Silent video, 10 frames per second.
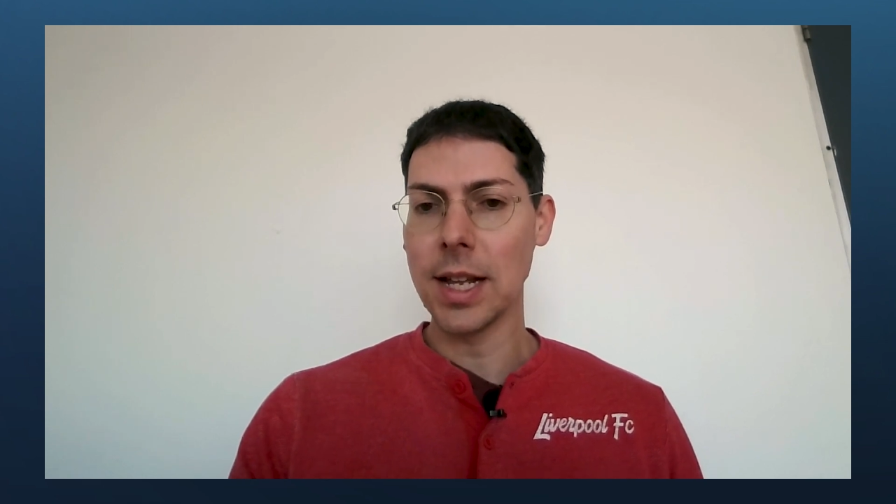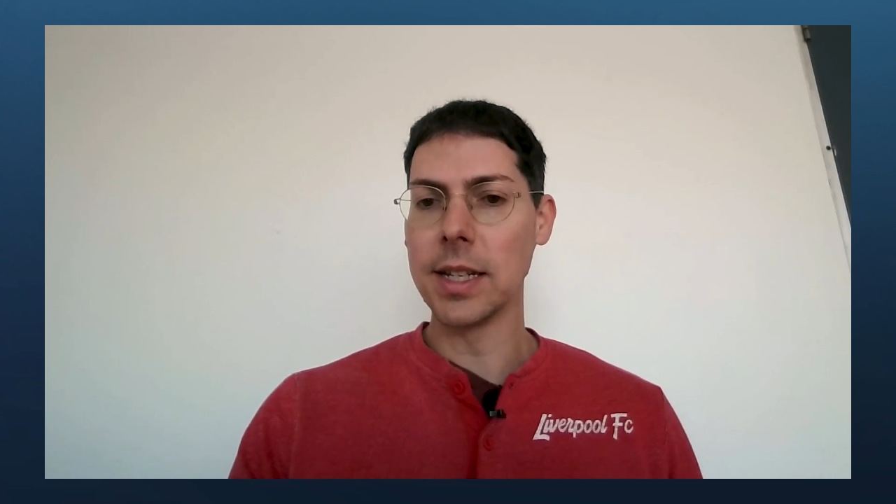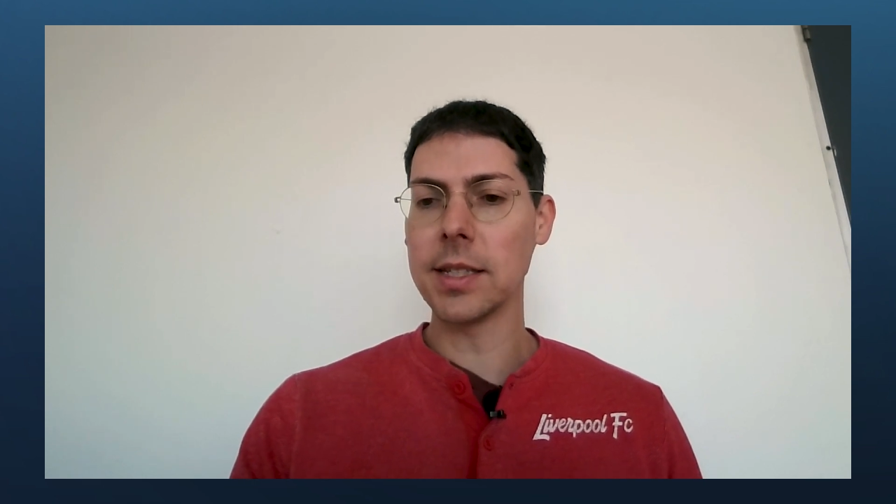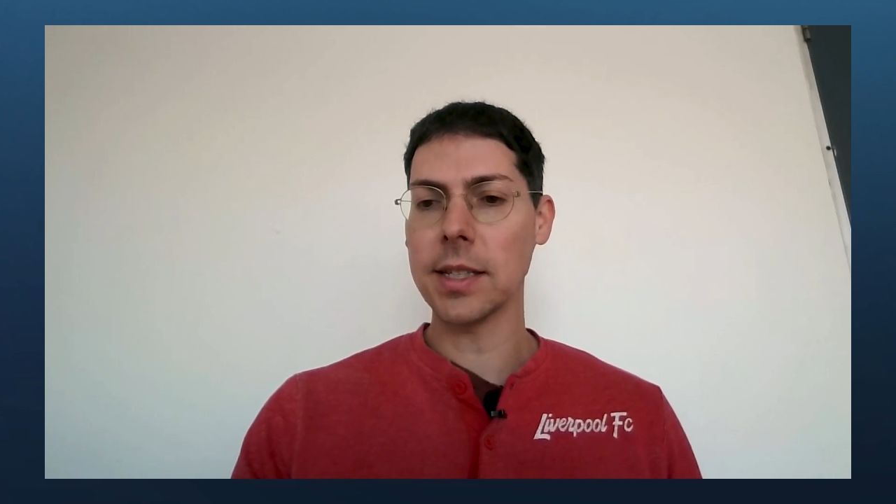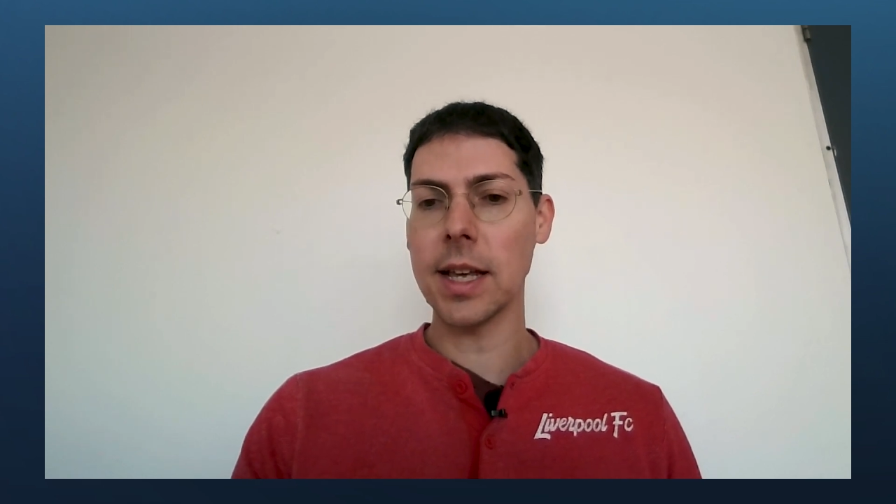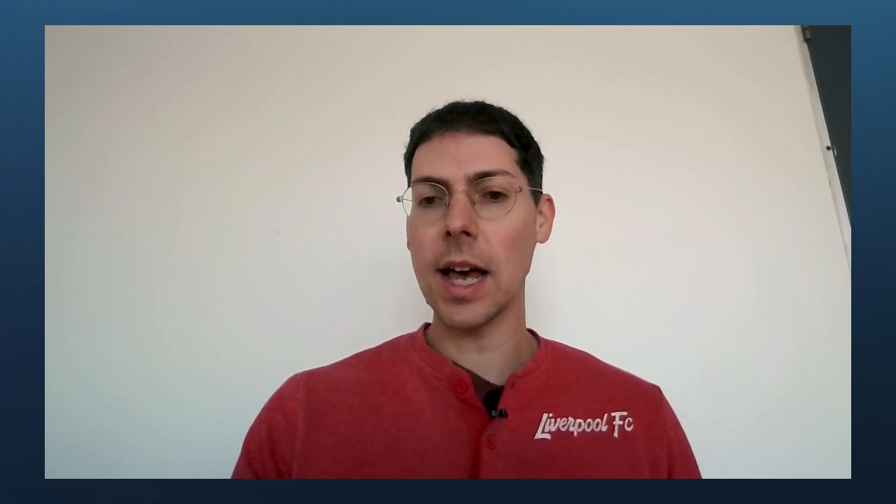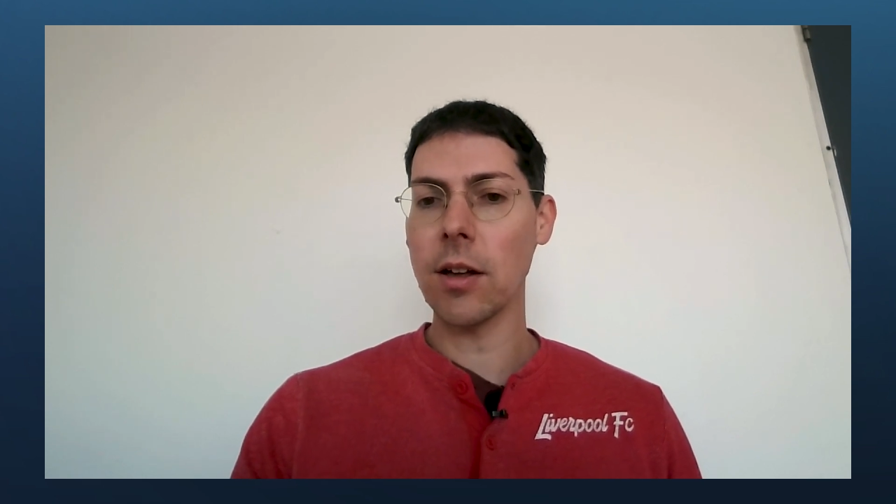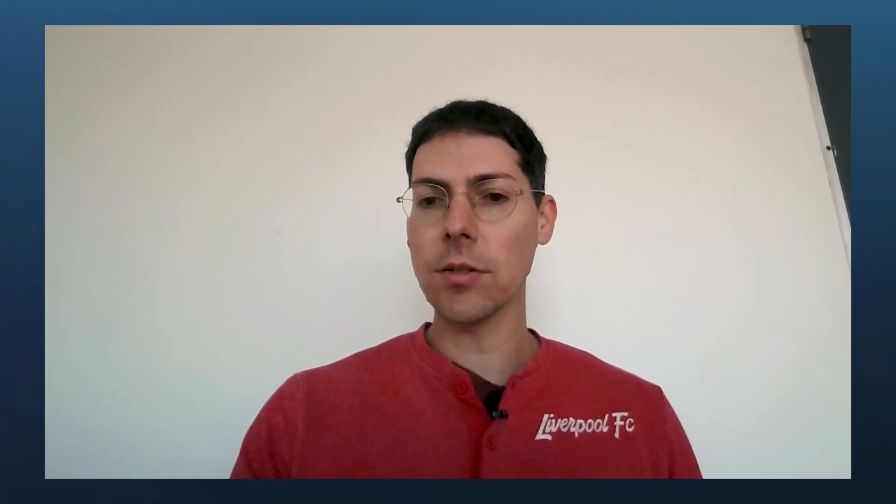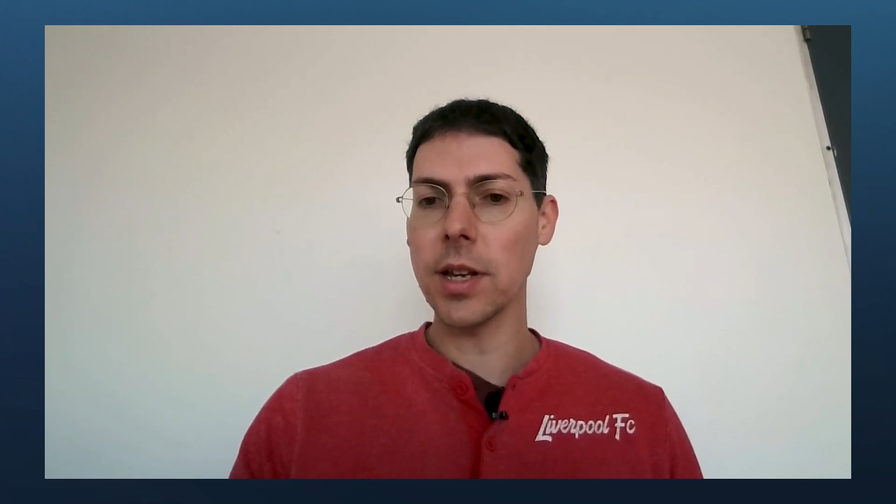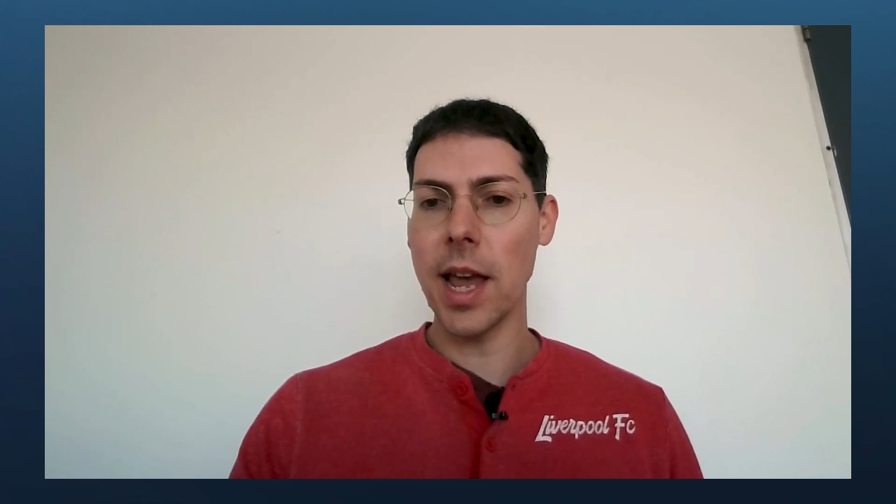
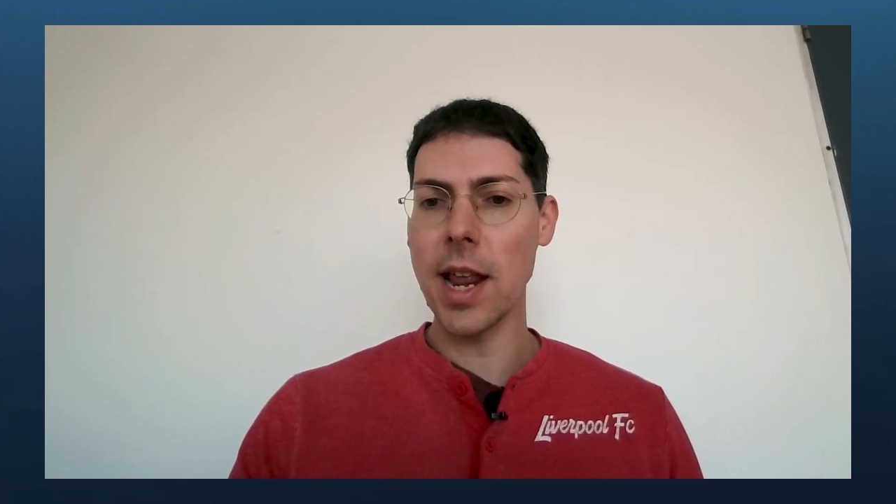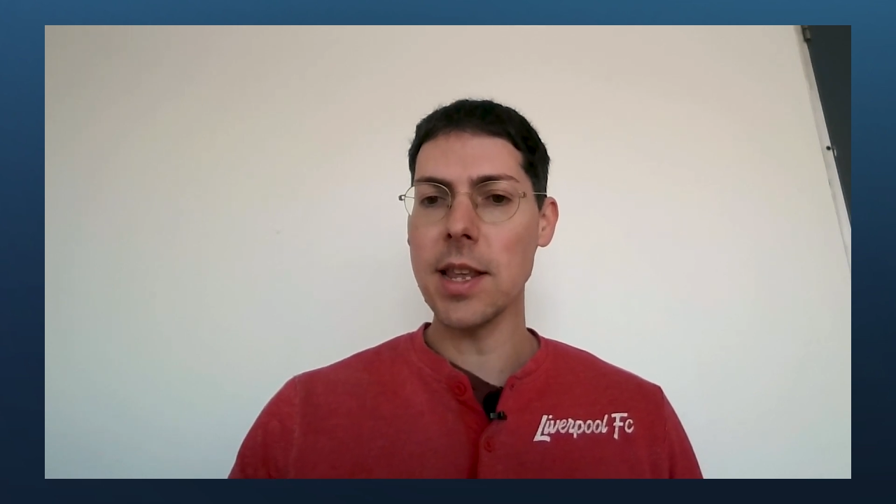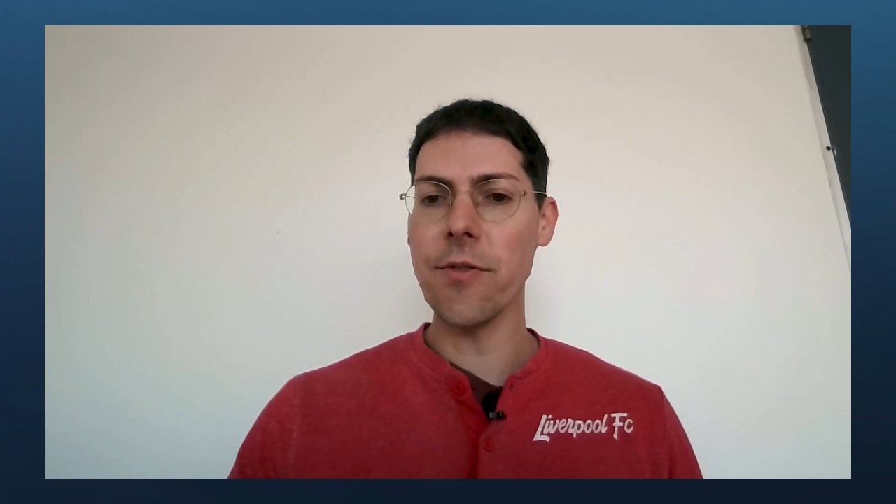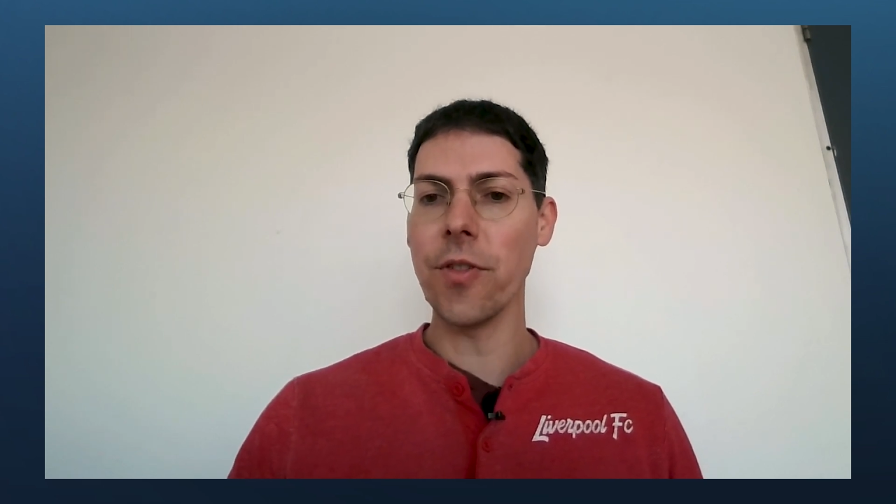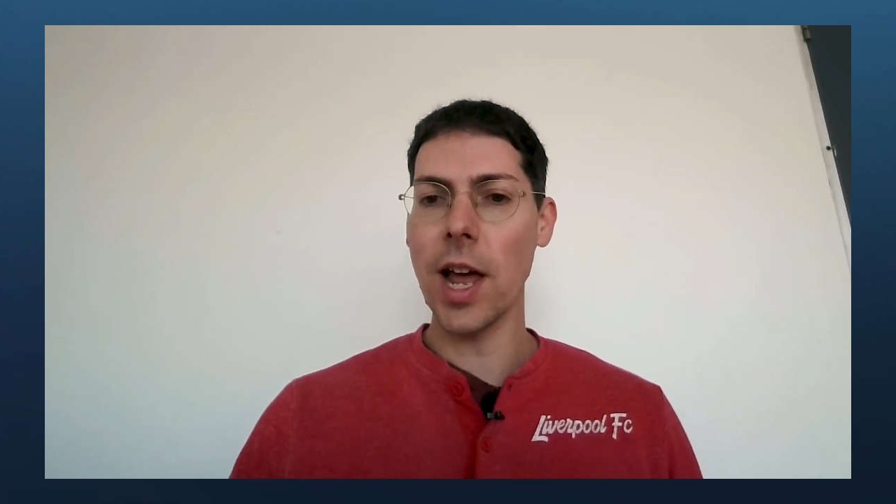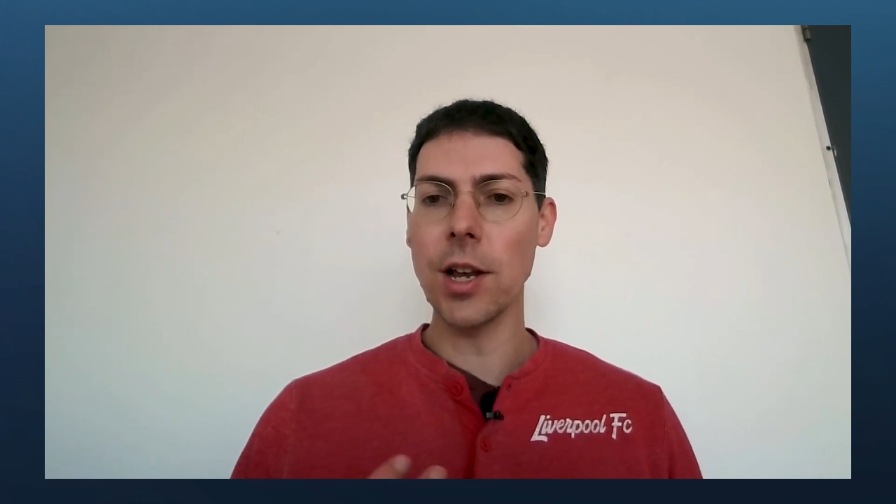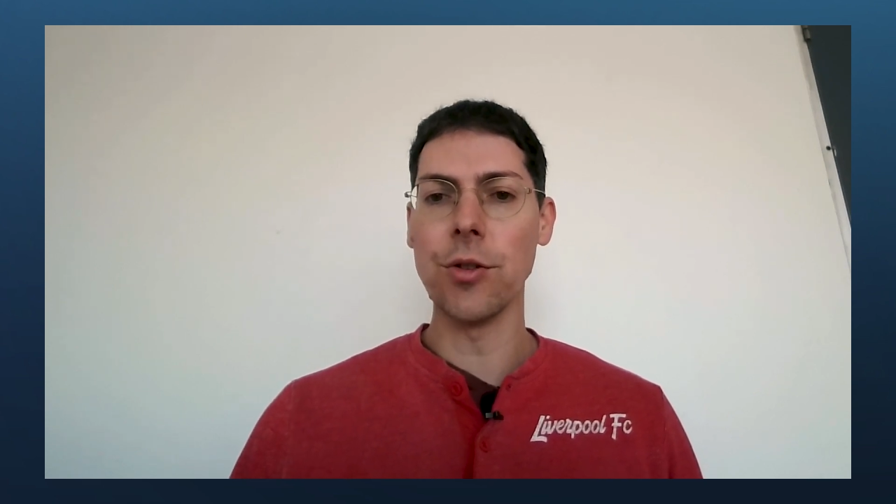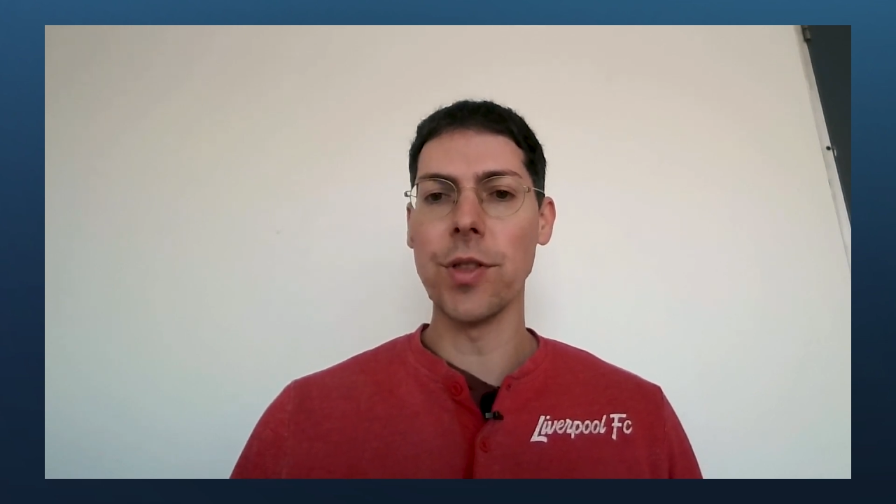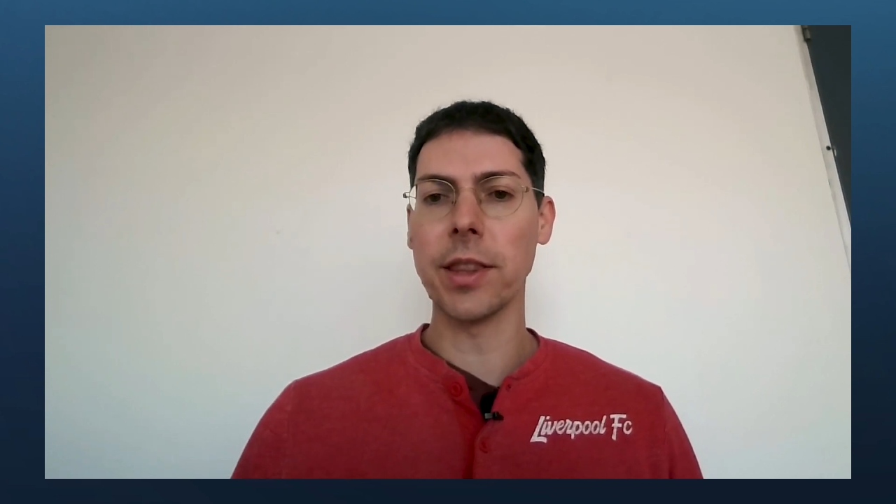Discount any value